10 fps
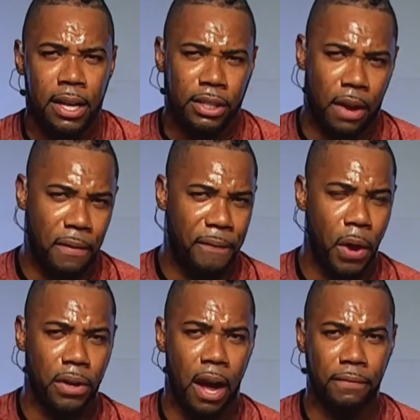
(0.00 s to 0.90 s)
So if you
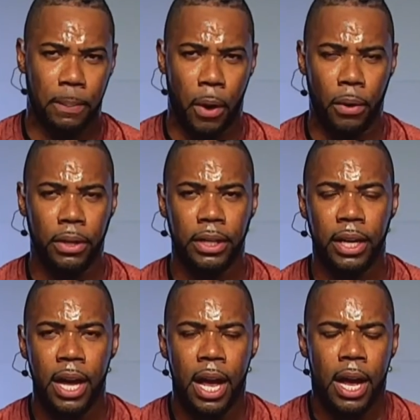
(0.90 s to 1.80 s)
feel comfortable,
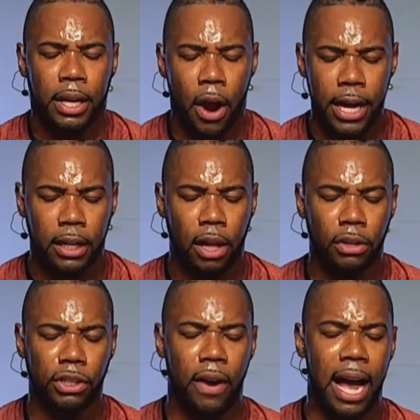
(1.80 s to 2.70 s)
go ahead and
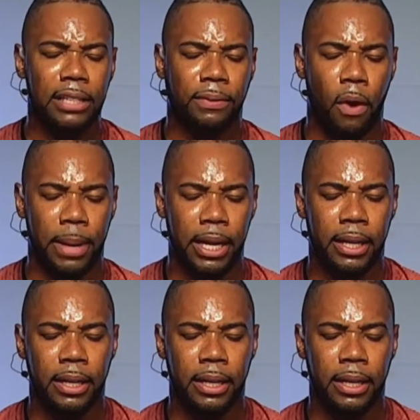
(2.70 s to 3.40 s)
close your eyes for me.